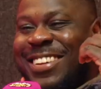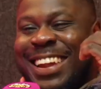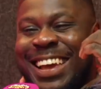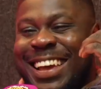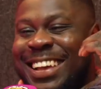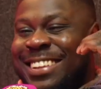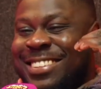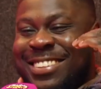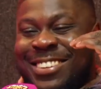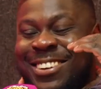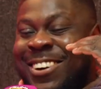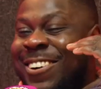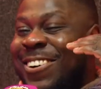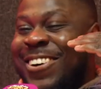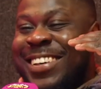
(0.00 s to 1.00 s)
like just
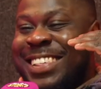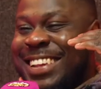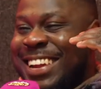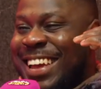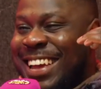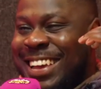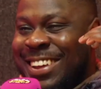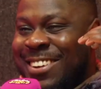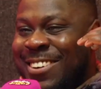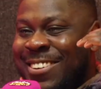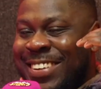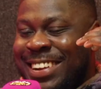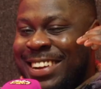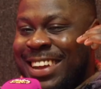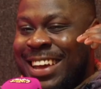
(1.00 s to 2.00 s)
causing it, you know,
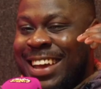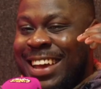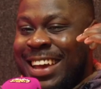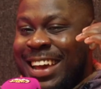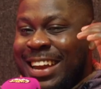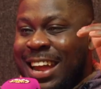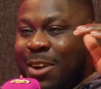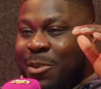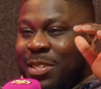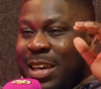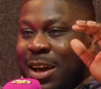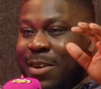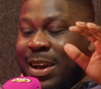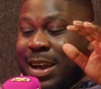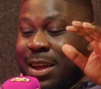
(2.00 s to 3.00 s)
and that was
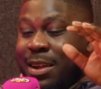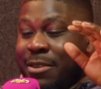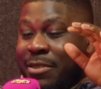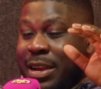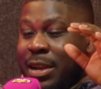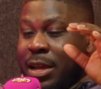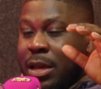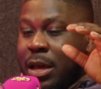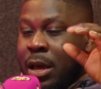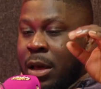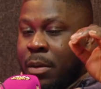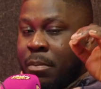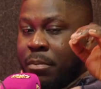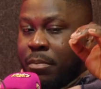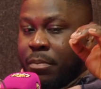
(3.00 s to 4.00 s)
how I kind of really
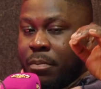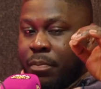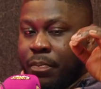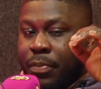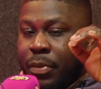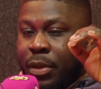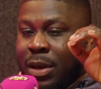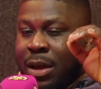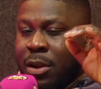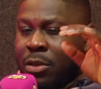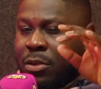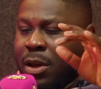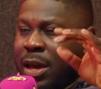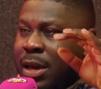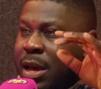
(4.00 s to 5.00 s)
kind of
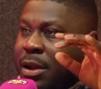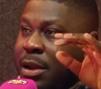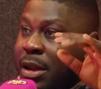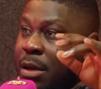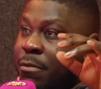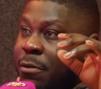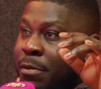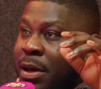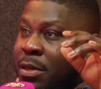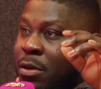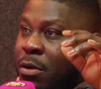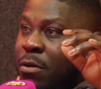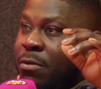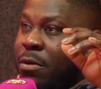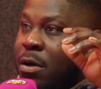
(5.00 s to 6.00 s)
started getting a name for
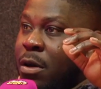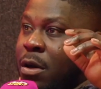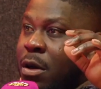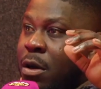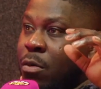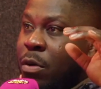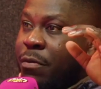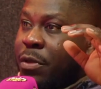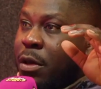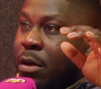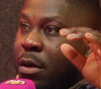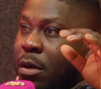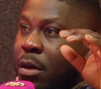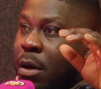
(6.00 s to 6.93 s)
myself with the